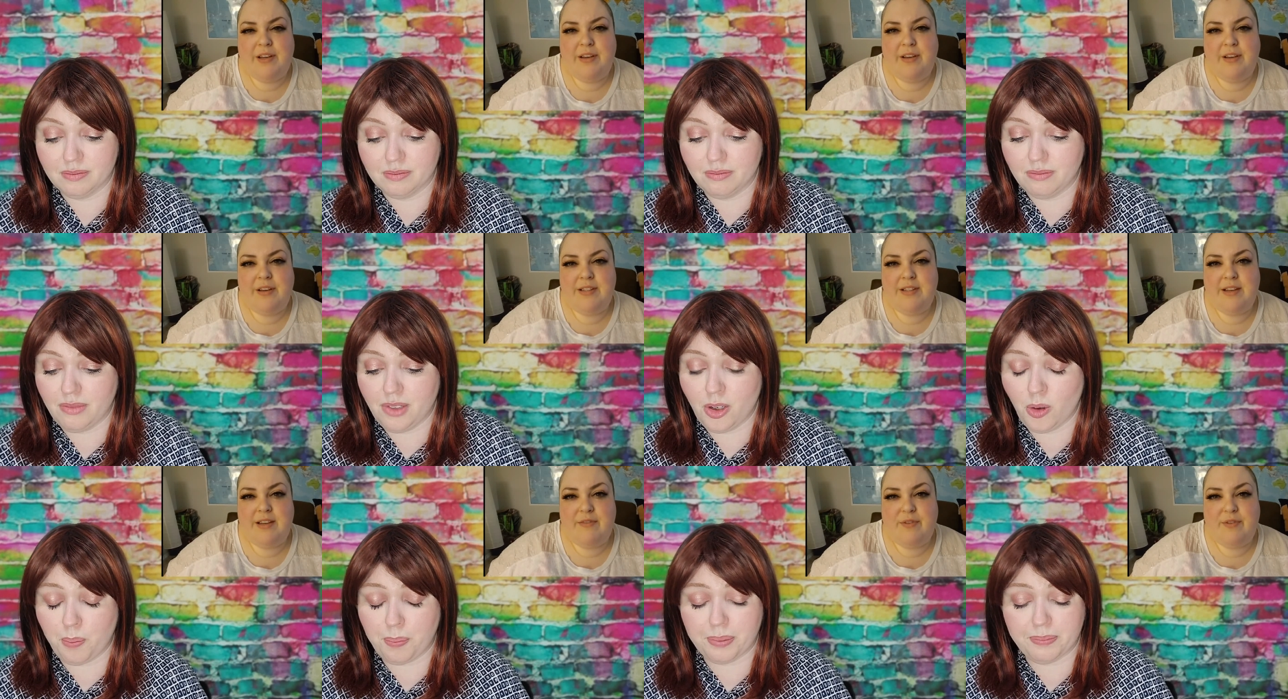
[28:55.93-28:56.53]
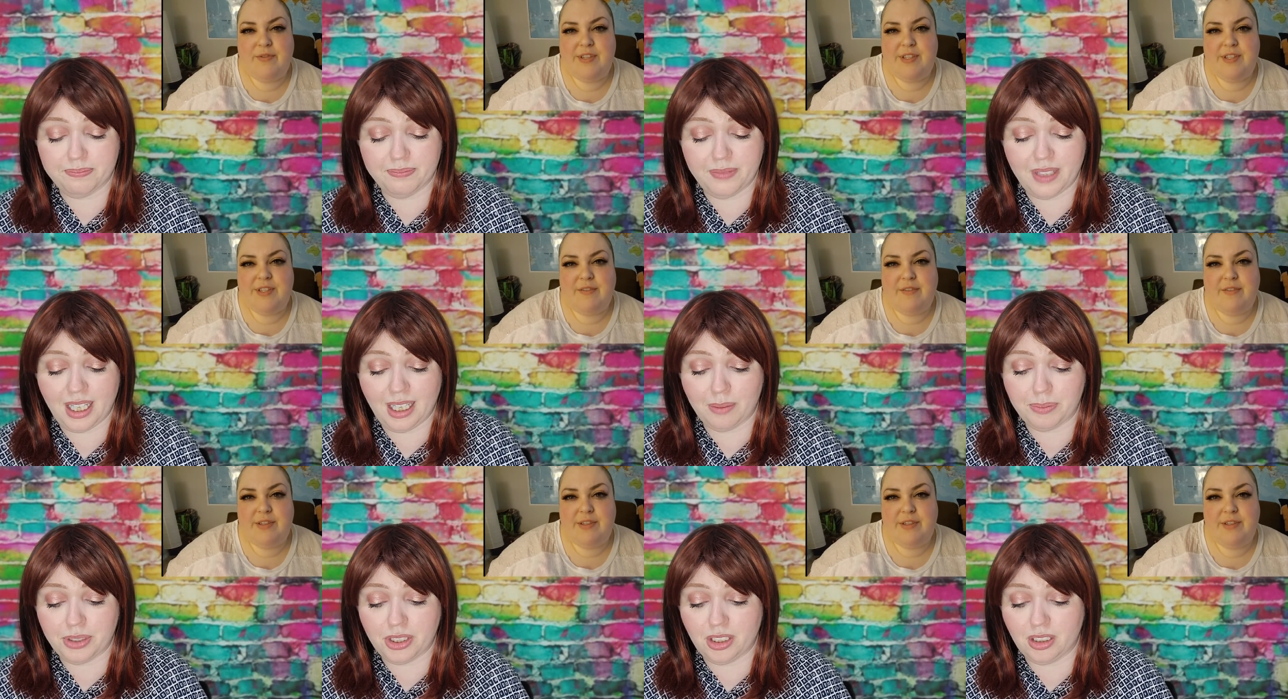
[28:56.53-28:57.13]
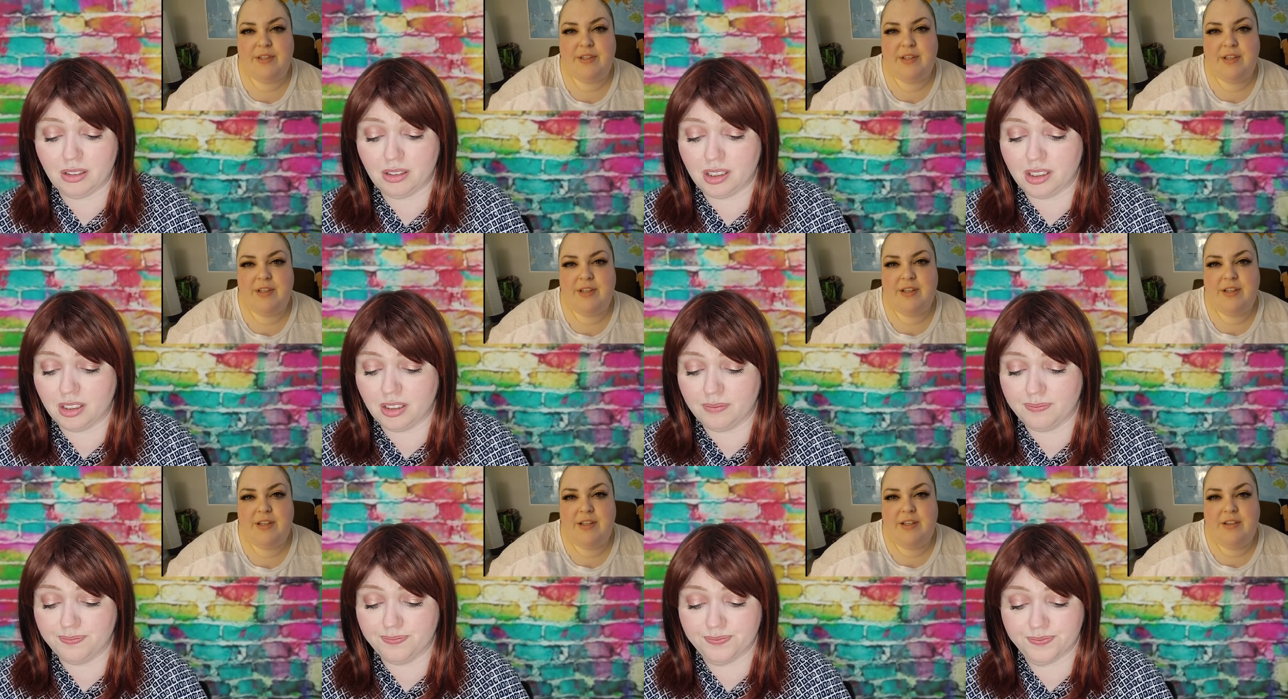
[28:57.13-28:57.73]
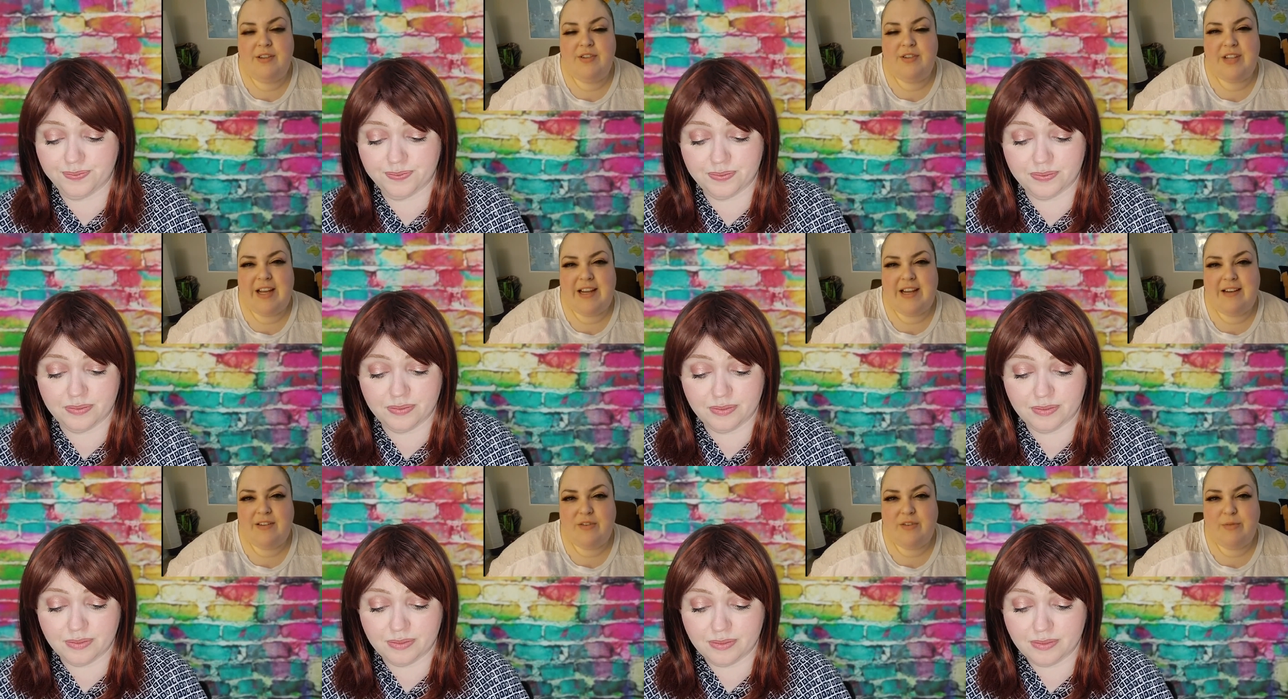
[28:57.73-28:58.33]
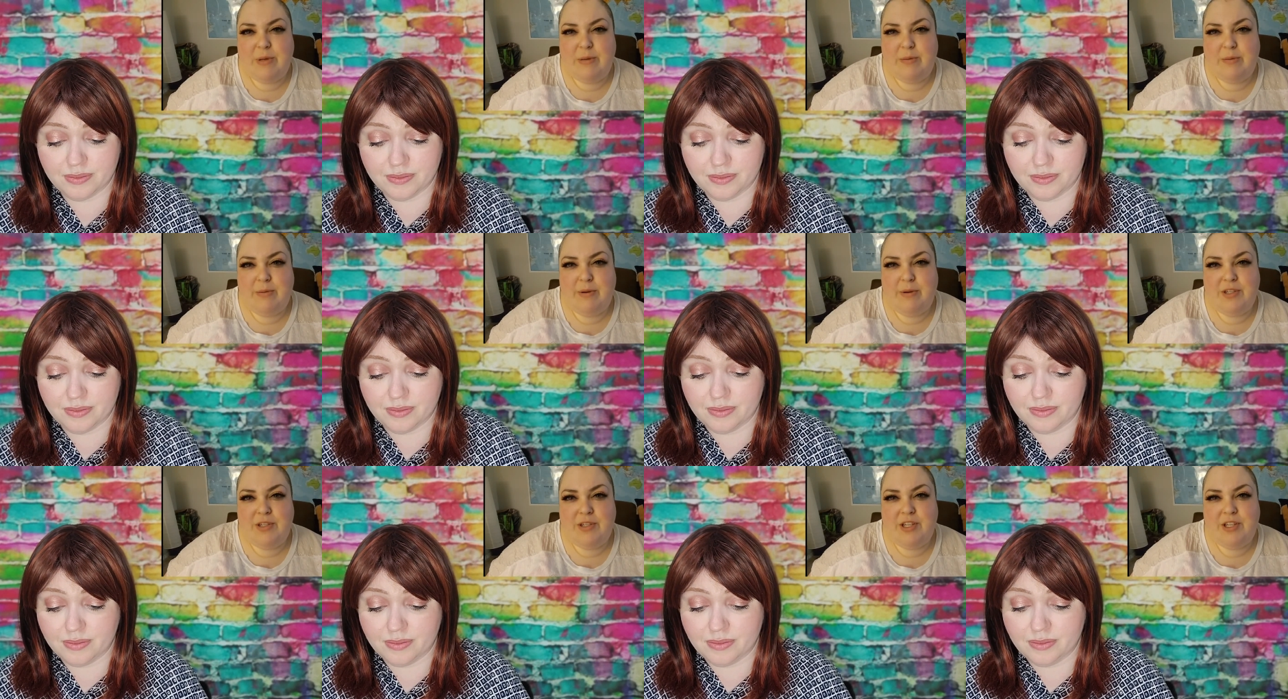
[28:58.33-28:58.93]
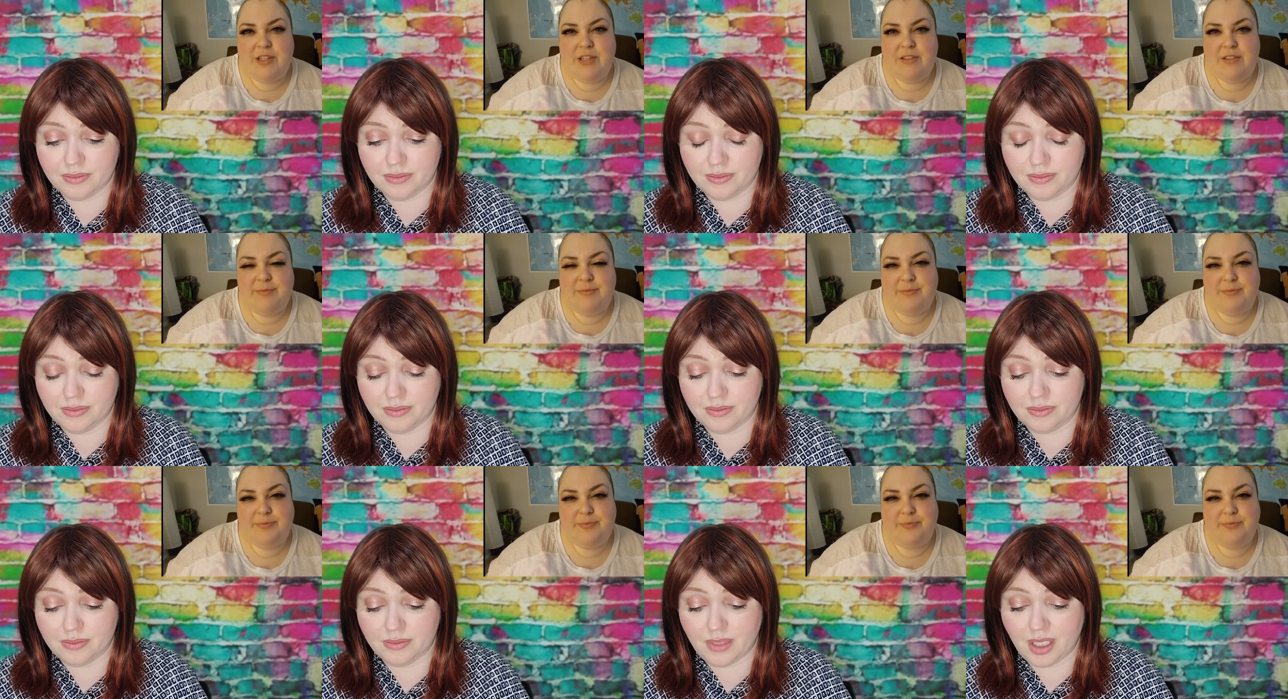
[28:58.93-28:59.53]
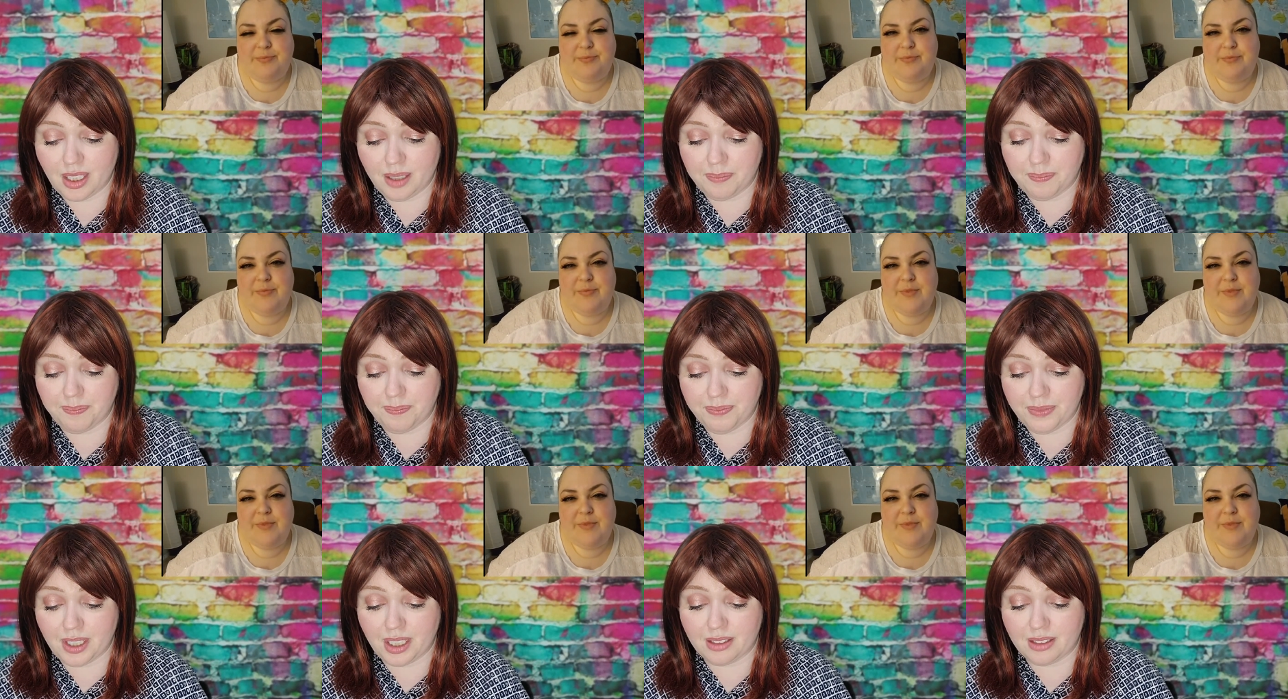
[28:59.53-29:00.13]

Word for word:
Speaker 1: It's nope, 57. absolutely not. There's 800 people watching. Yep,